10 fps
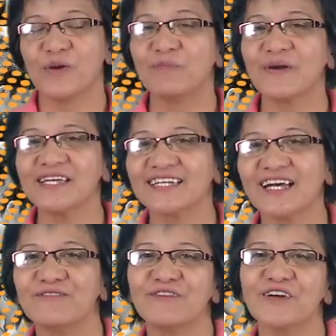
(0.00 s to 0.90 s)
We praise
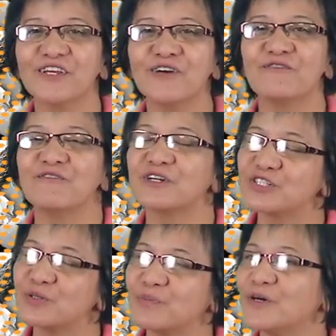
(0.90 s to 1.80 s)
God for you for
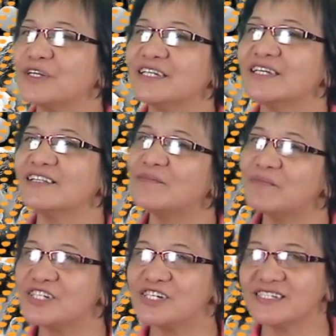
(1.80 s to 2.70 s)
supporting the
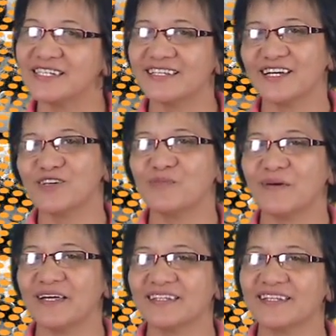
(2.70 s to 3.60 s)
missions in
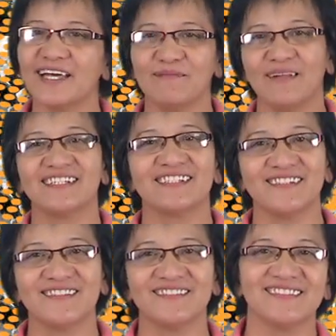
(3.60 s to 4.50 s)
Dagupan. God bless you.